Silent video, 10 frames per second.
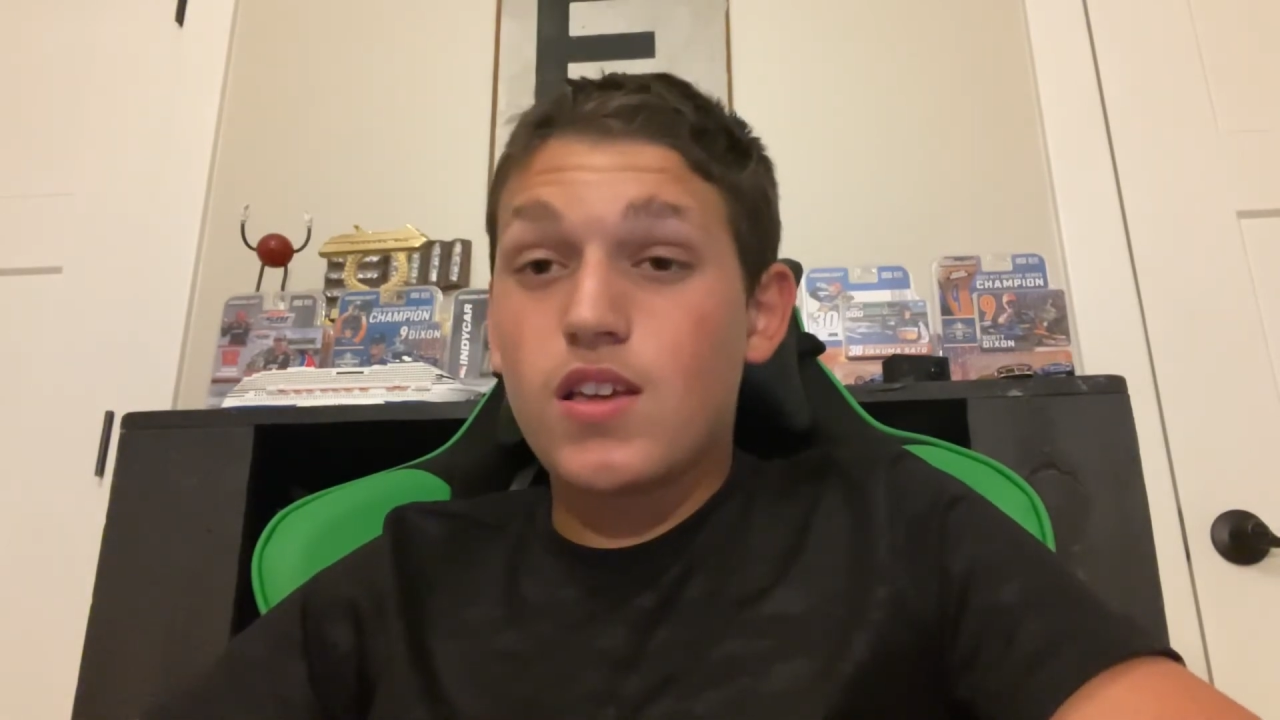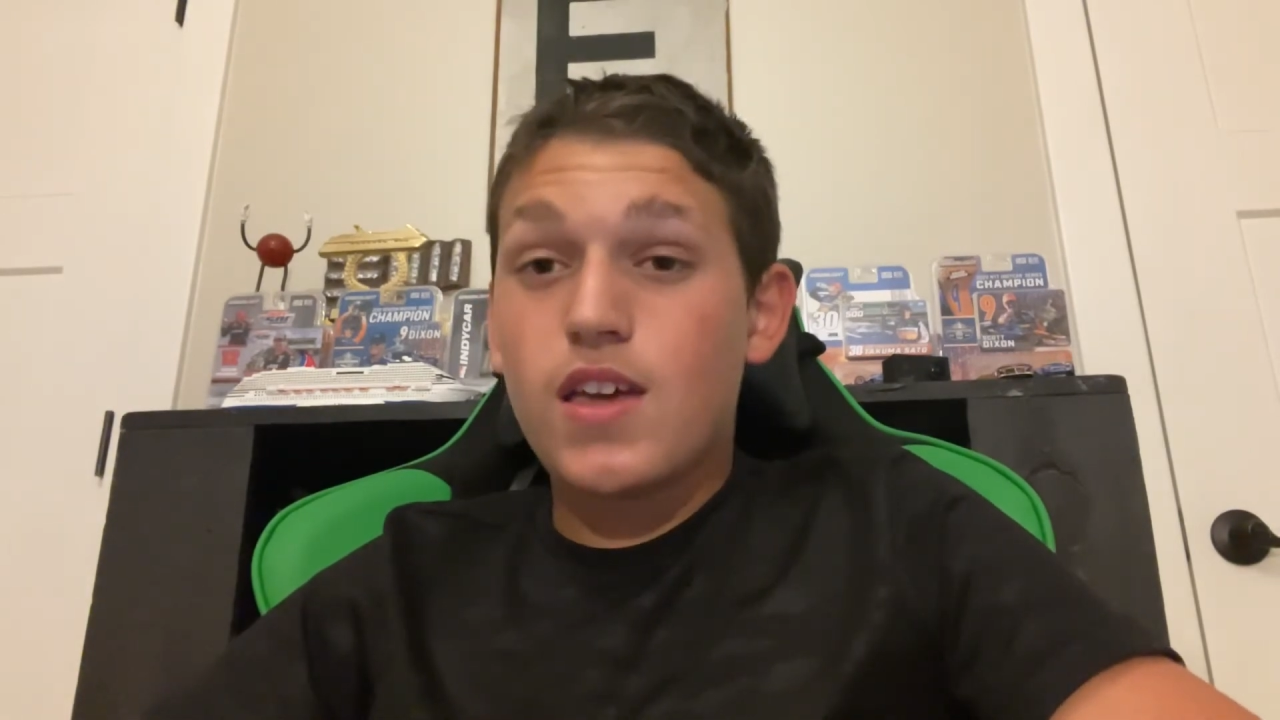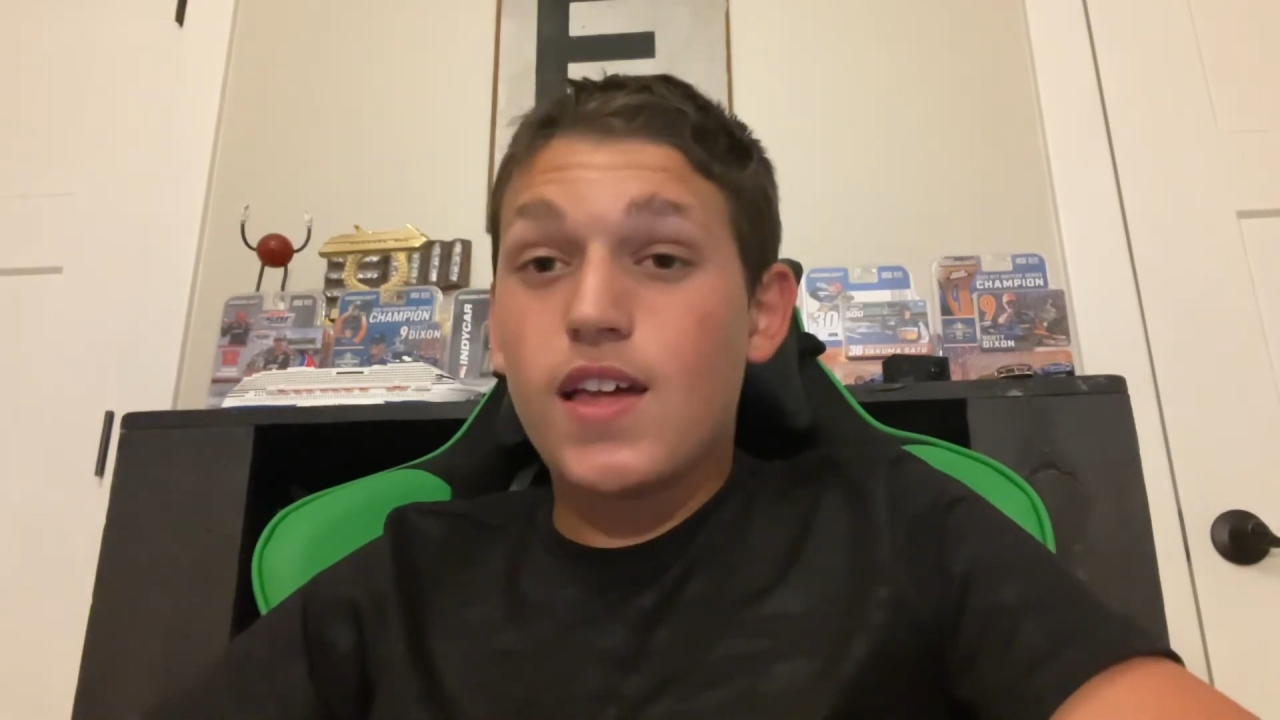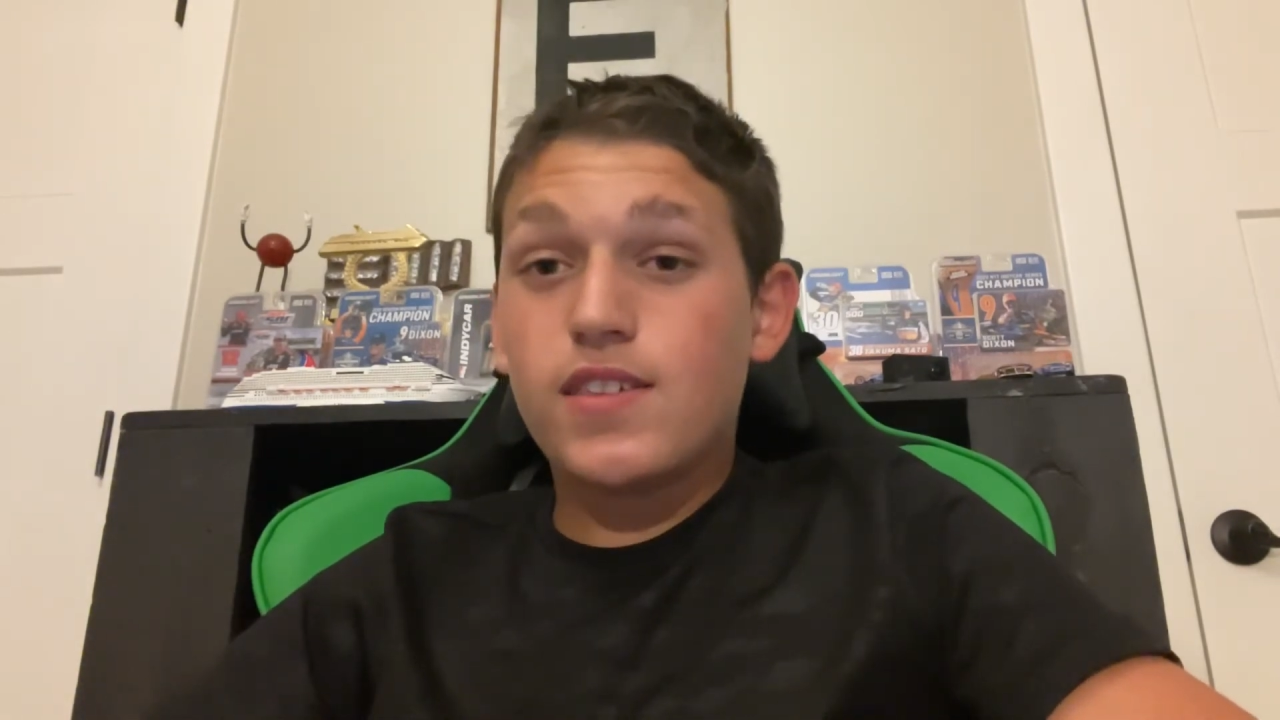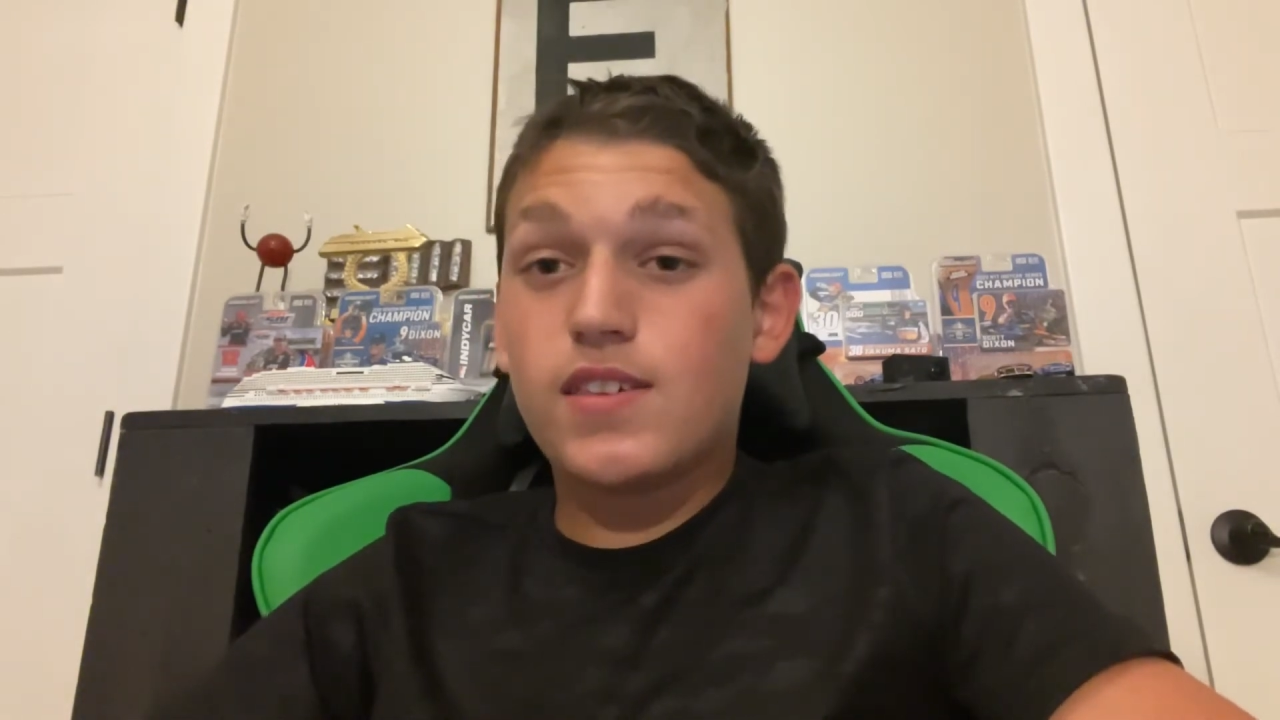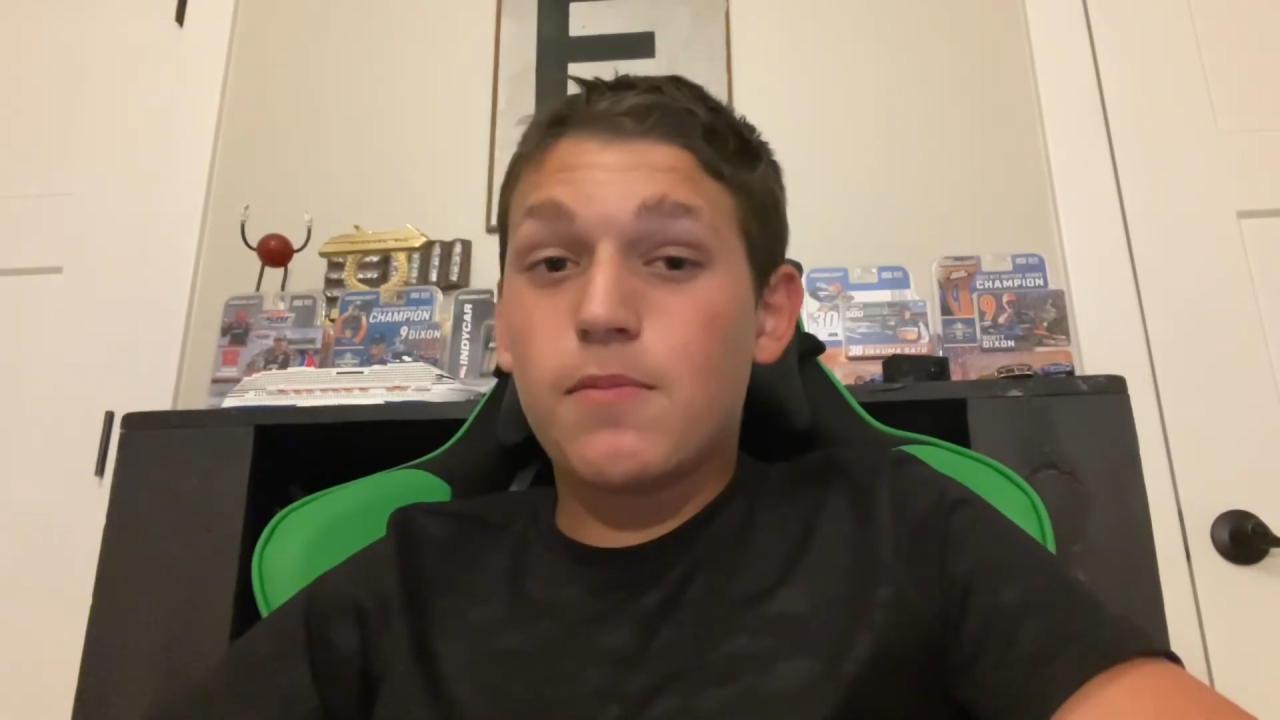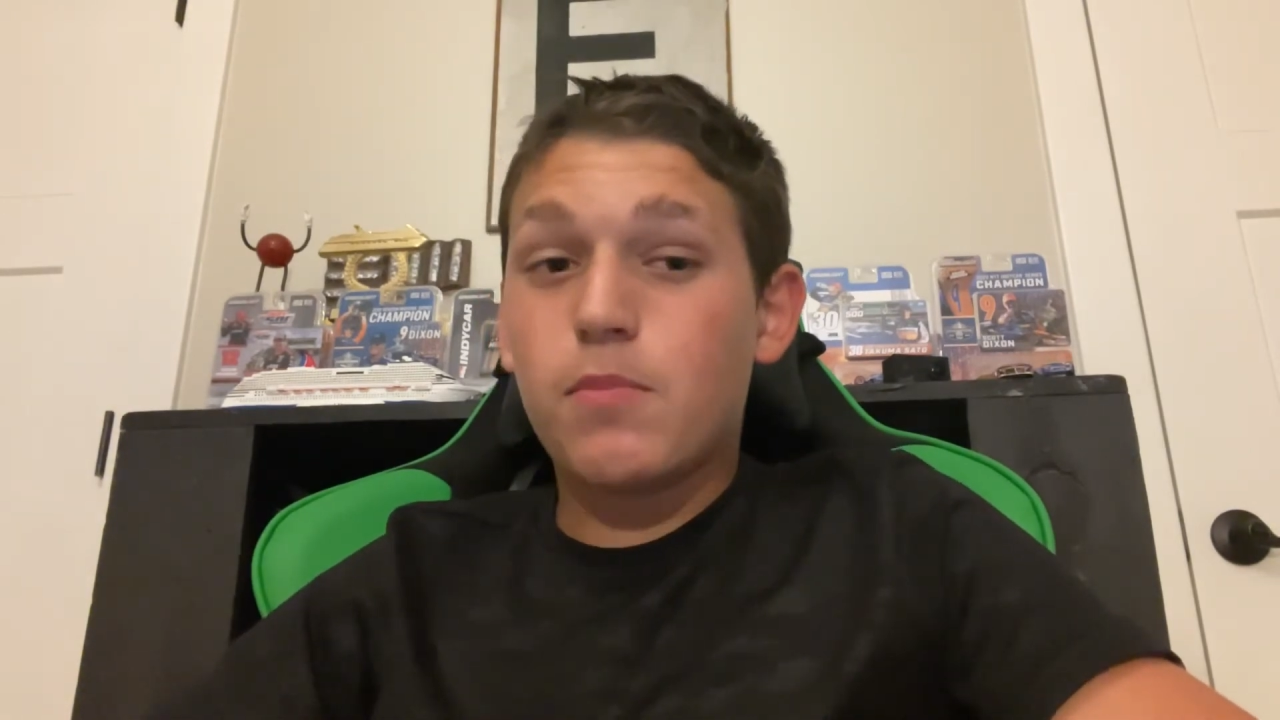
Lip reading: at some